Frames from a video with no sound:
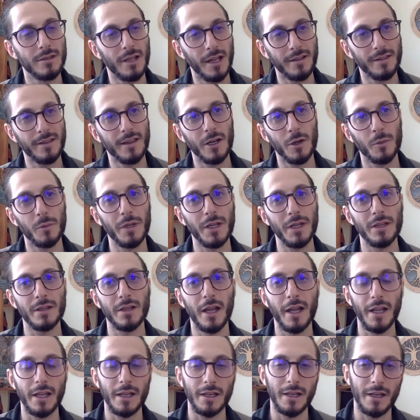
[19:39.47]
let there be
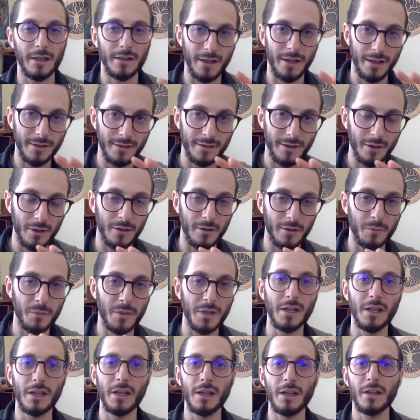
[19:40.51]
light, let there
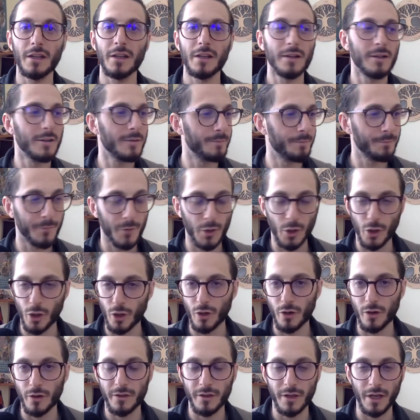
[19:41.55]
be
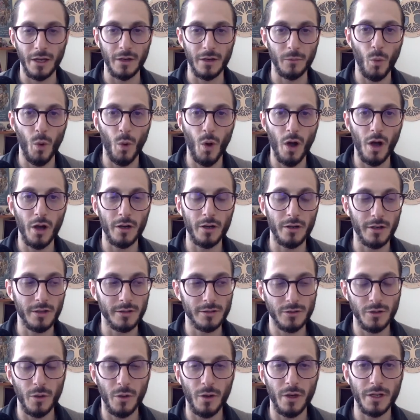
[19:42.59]
earth and water,
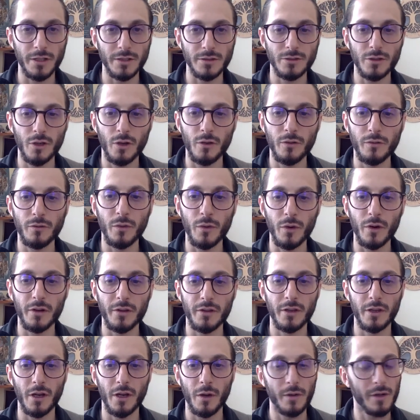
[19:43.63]
and so on and so
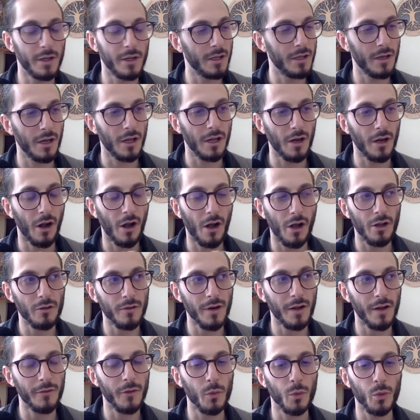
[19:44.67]
forth. In all
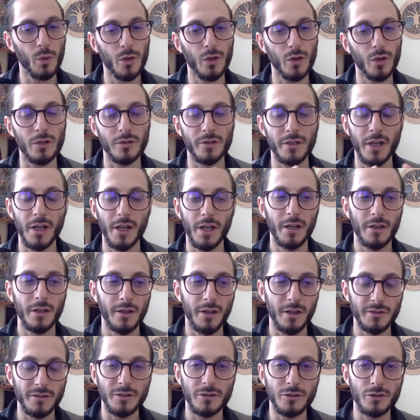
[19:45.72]
around the world,
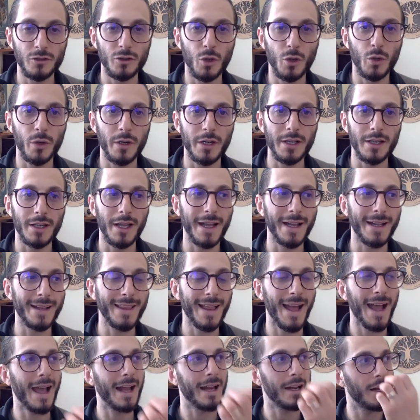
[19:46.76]
there's a story like
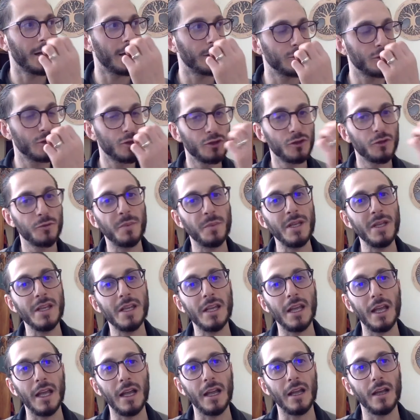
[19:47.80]
that, a
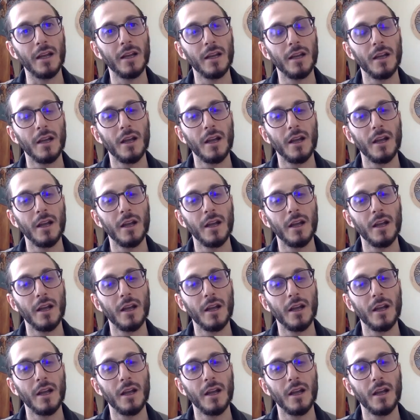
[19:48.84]
speaking,